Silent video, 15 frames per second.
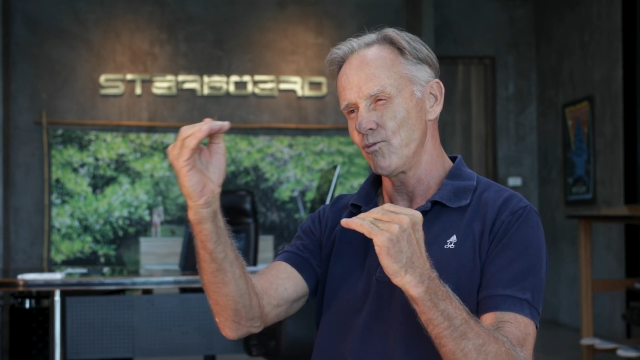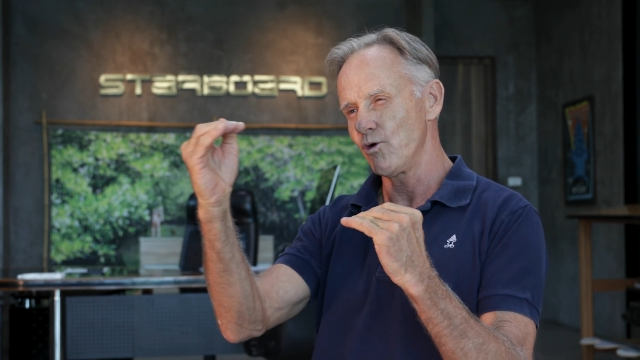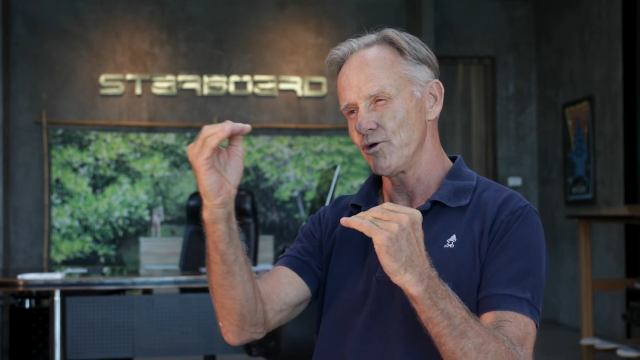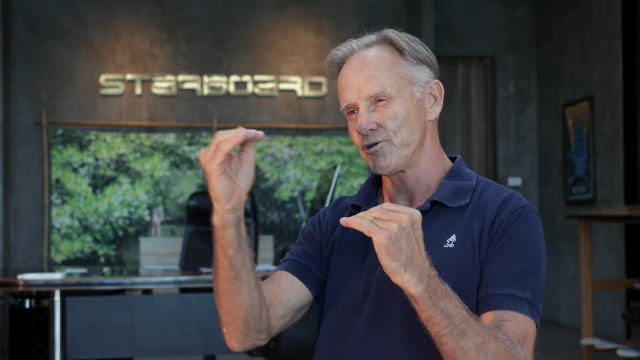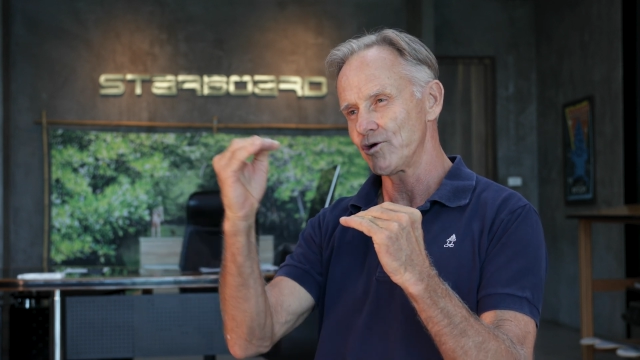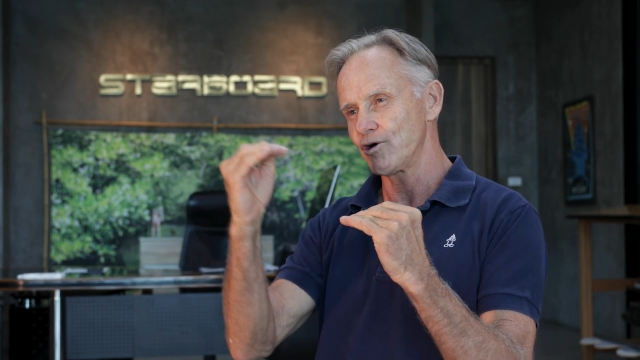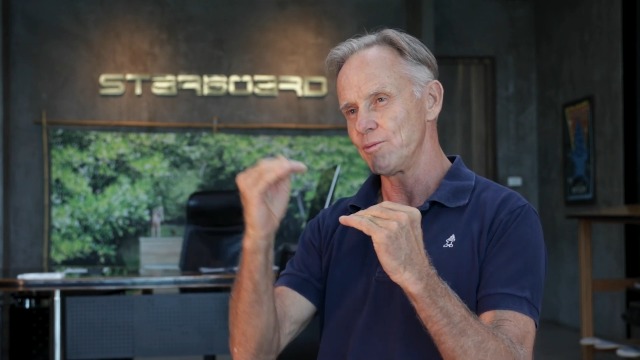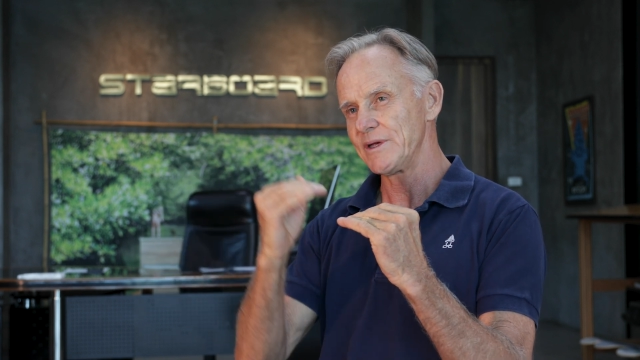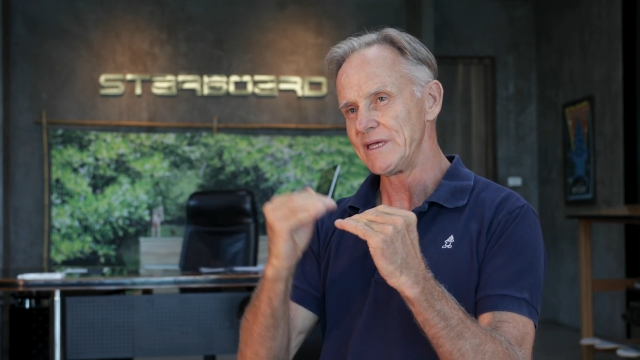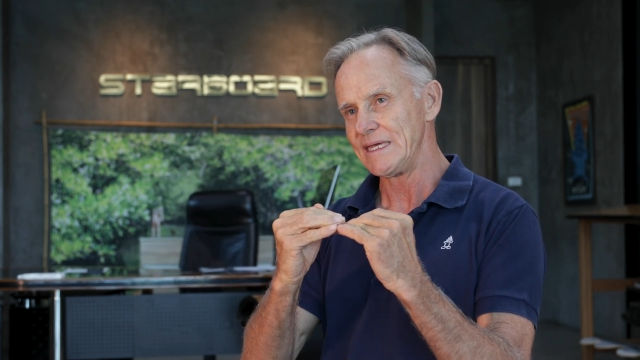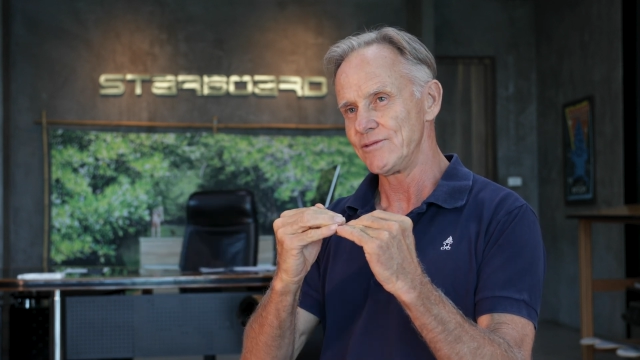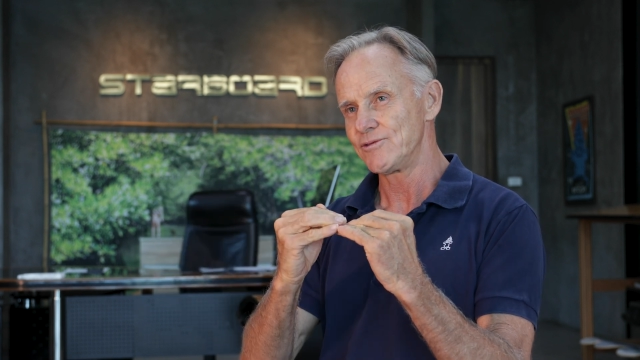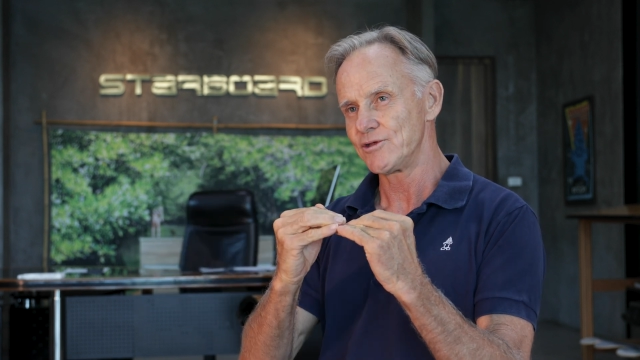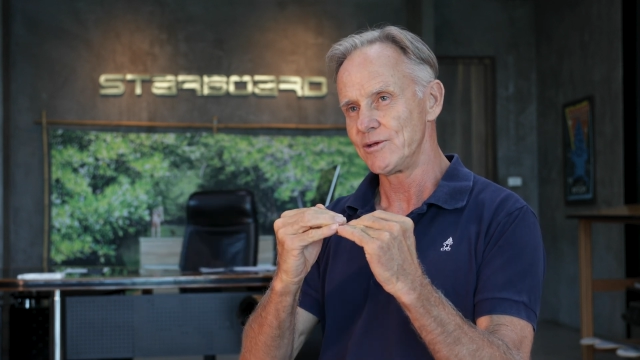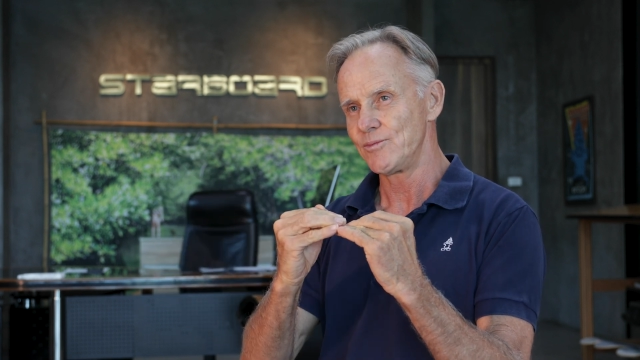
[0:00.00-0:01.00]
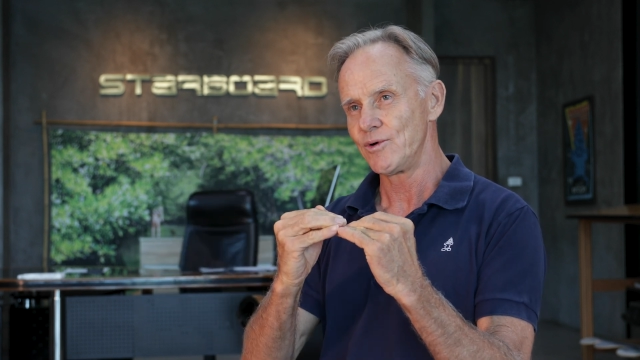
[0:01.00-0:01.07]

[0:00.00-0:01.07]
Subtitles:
water coming into the